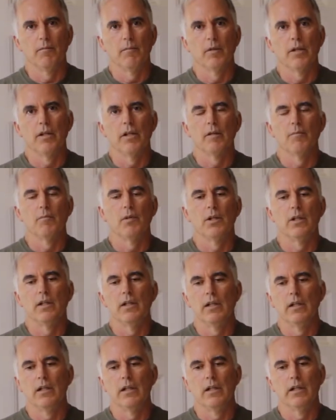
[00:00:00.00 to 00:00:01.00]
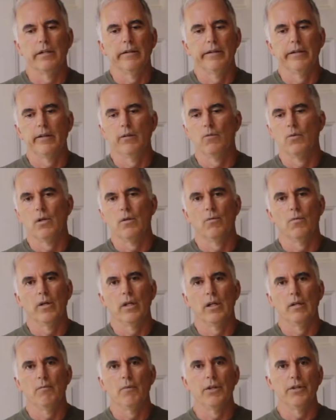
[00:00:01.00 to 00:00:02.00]
gear puller and the
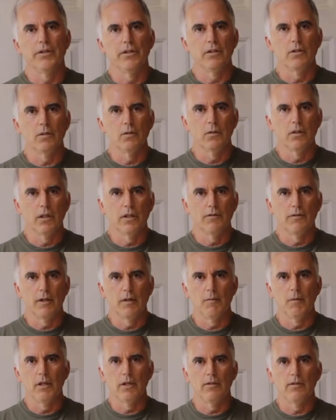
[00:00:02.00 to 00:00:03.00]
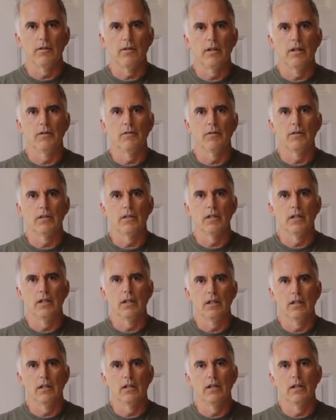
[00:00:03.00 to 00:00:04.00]
one-way multi-tool if anybody's interested
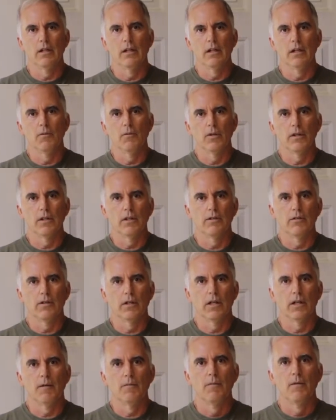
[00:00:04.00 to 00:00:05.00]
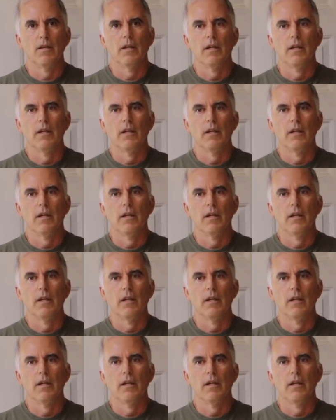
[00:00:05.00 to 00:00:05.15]
in looking at what those are.